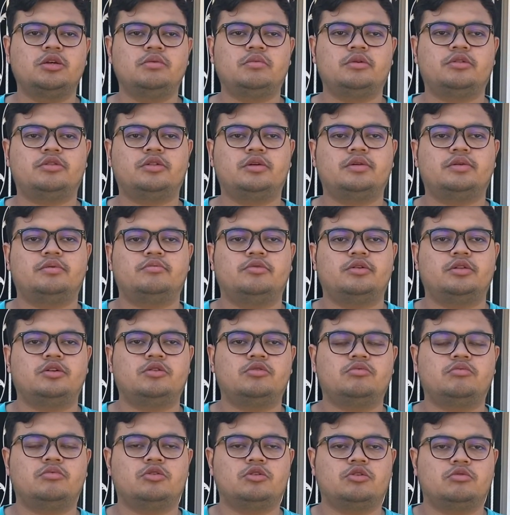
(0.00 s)

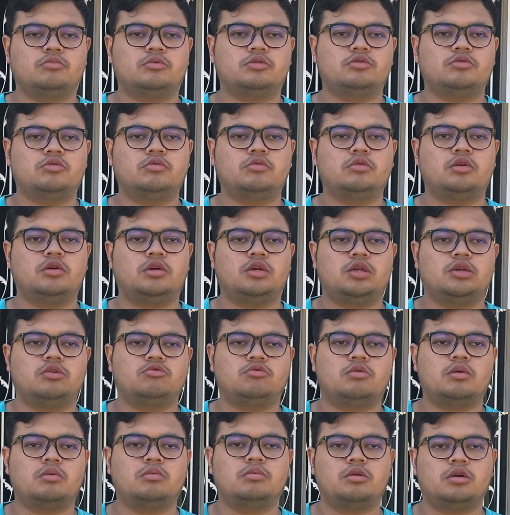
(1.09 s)
Assalamualaikum warahmatullahi
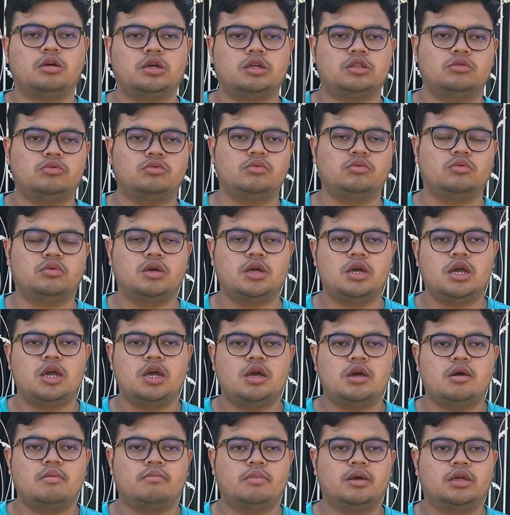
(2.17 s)
wabarakatuh.
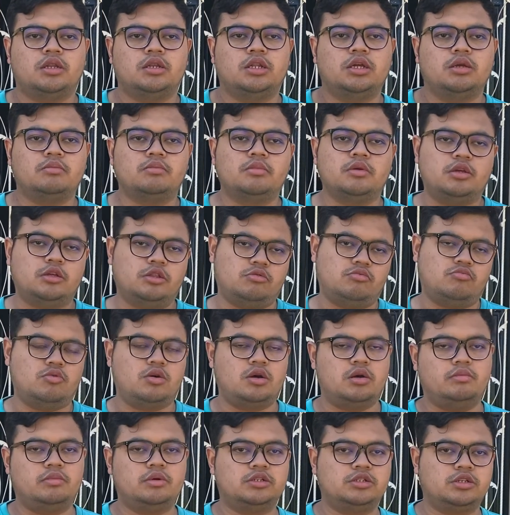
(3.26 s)
My name is
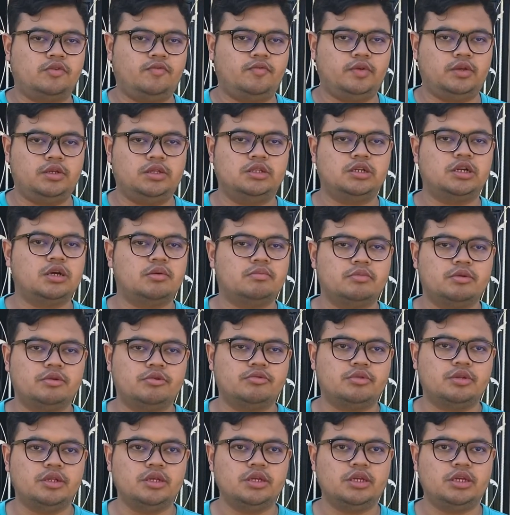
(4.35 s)
Muhammad Shafiq Kitron
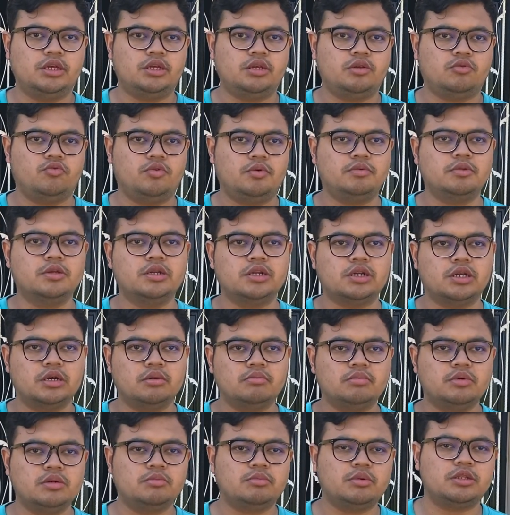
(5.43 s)
BSD with the
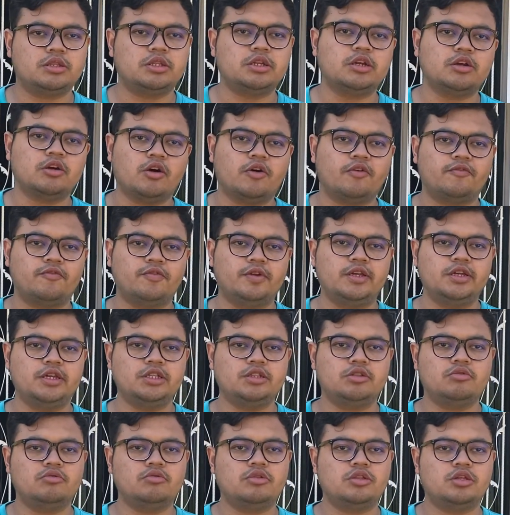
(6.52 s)
number metric of
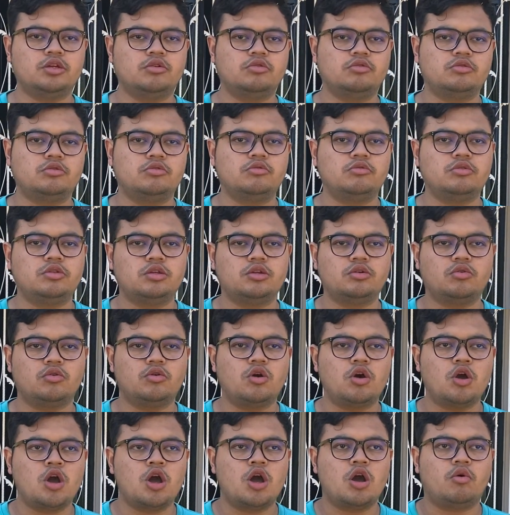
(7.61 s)

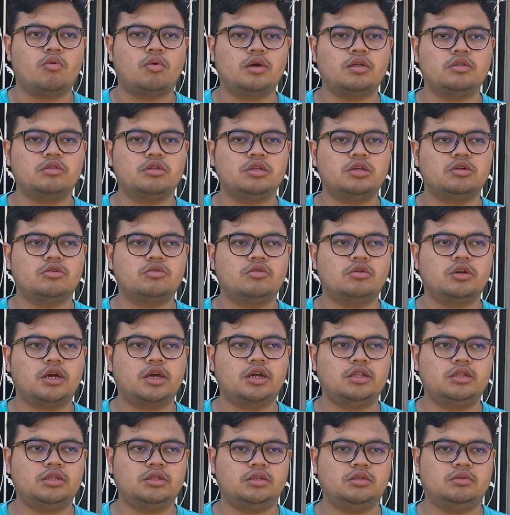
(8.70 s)

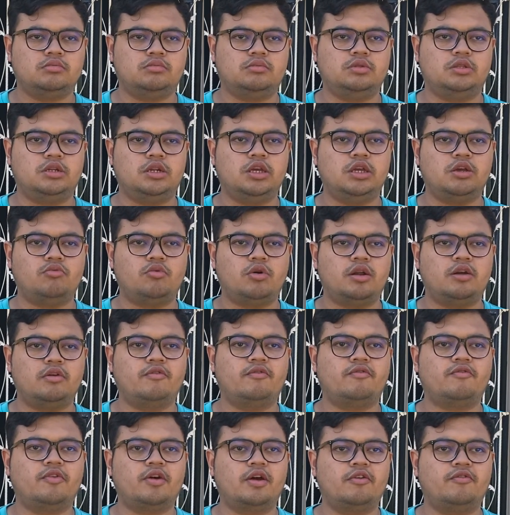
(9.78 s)

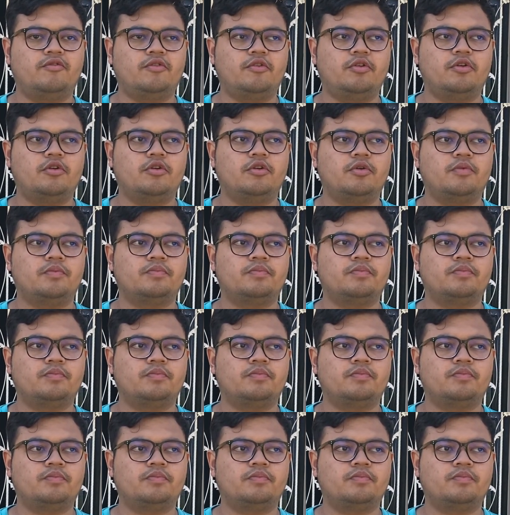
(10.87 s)
D202010935154.